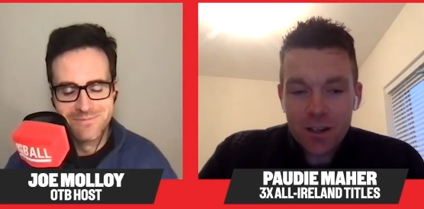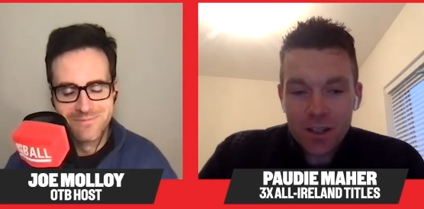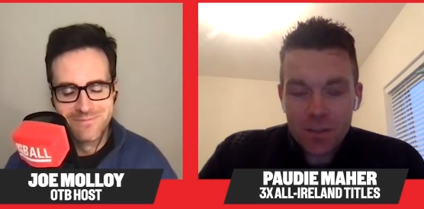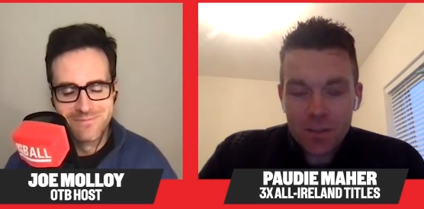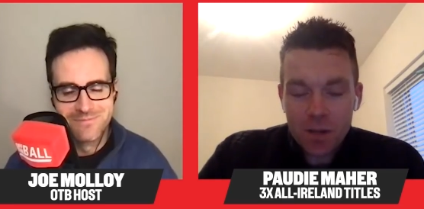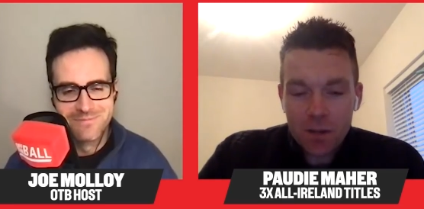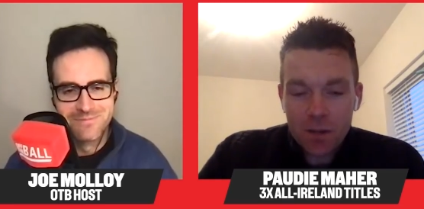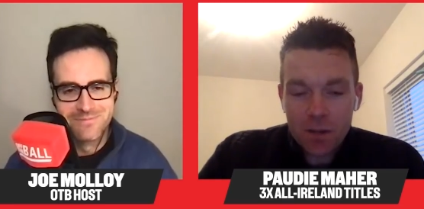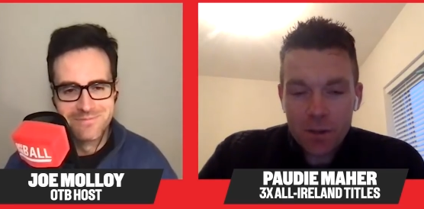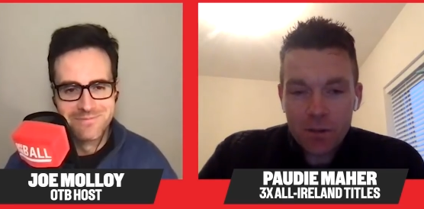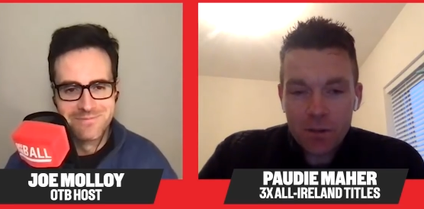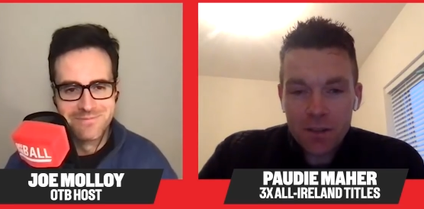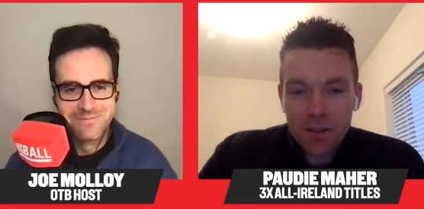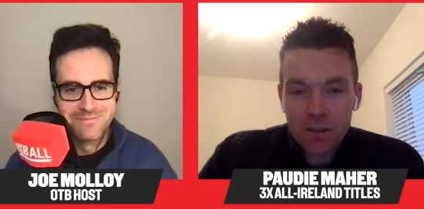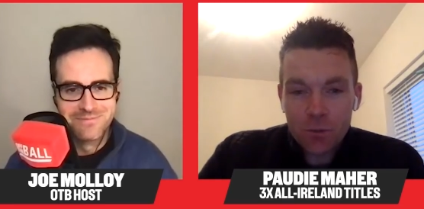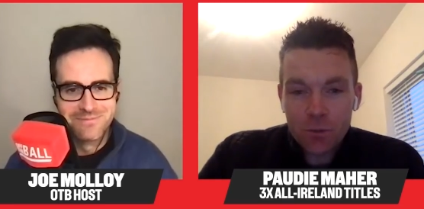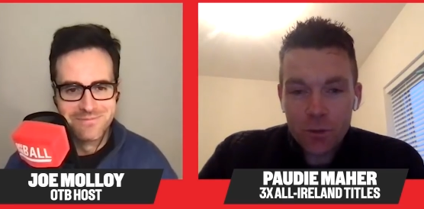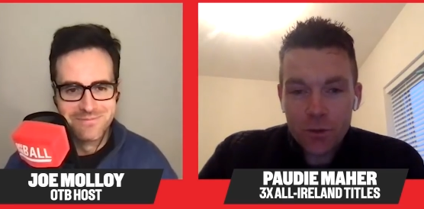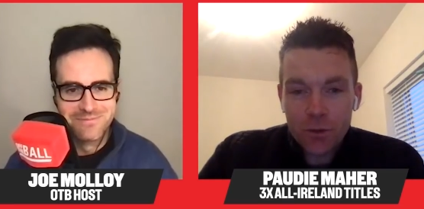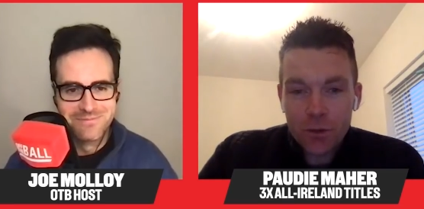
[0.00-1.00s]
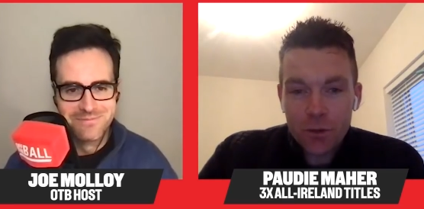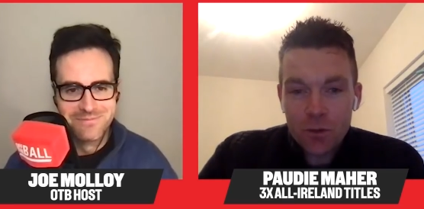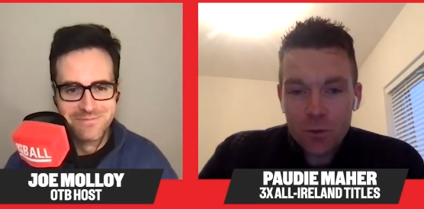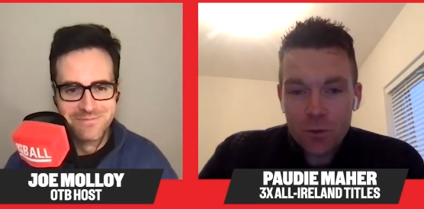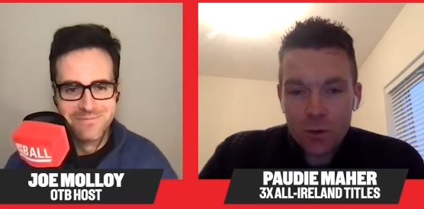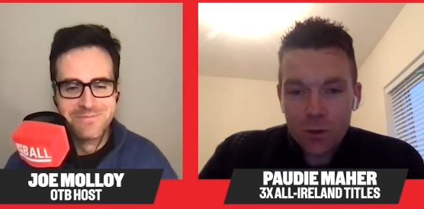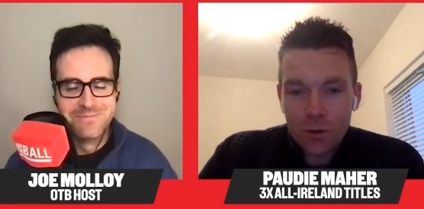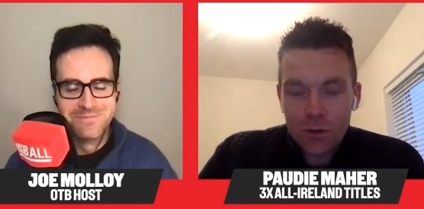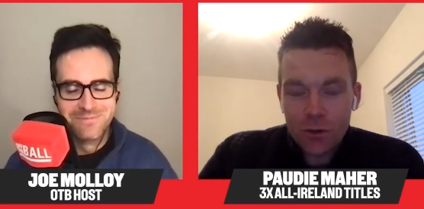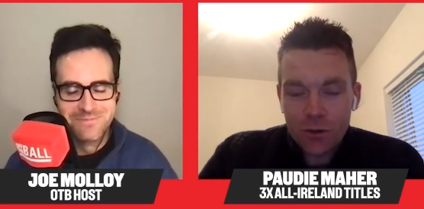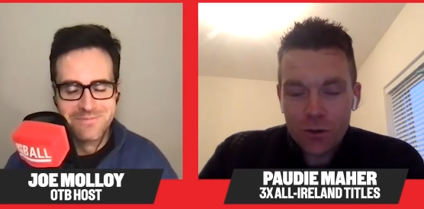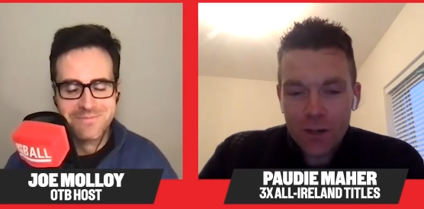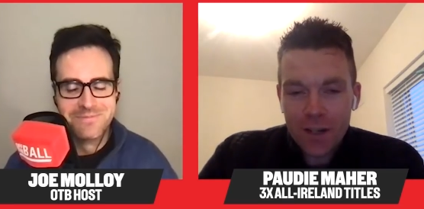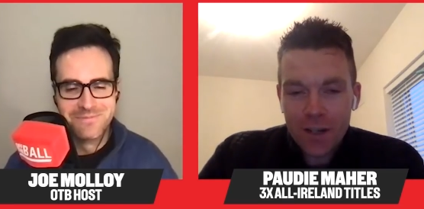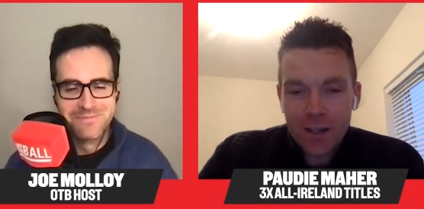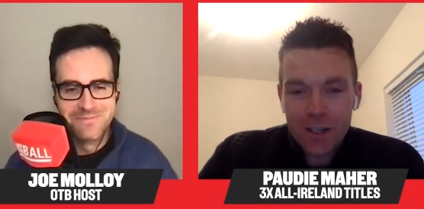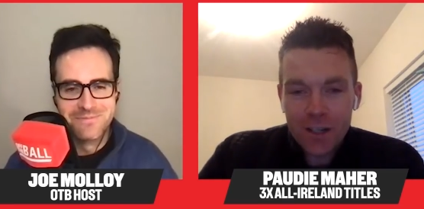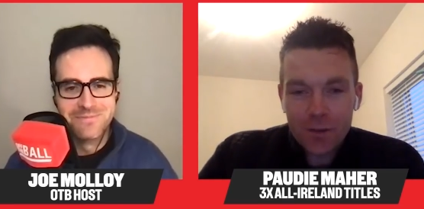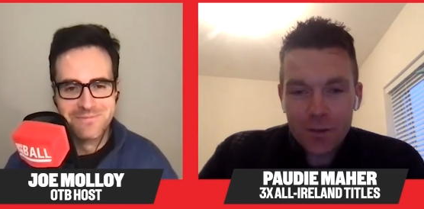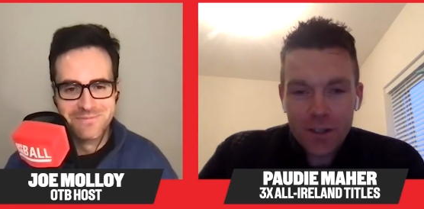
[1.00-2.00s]
Speaker 1: it probably wanted one or two more, you know,
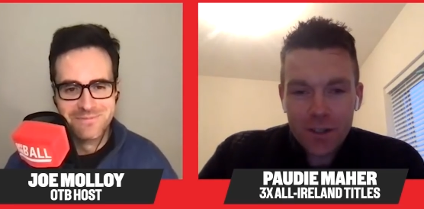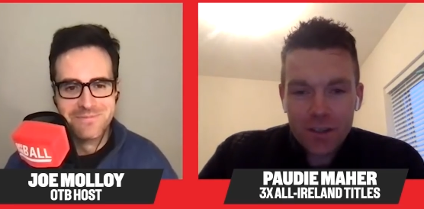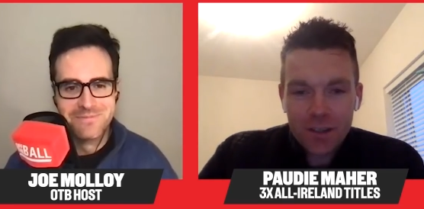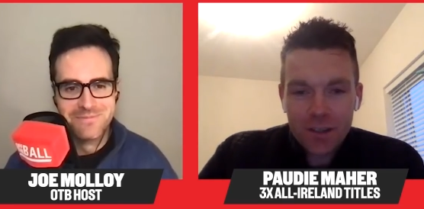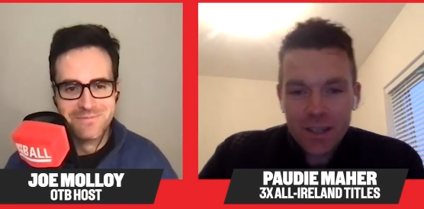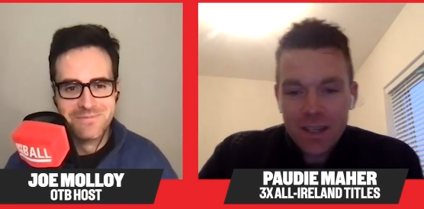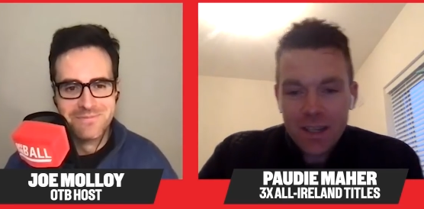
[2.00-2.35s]
that kind of way